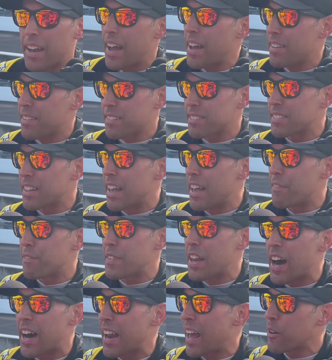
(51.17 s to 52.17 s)
mean, I, if
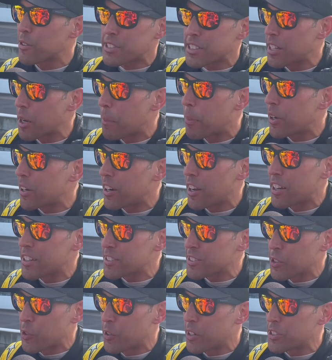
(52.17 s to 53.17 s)
not, I was going to put it on
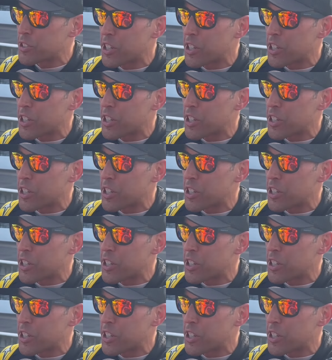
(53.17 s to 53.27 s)
his door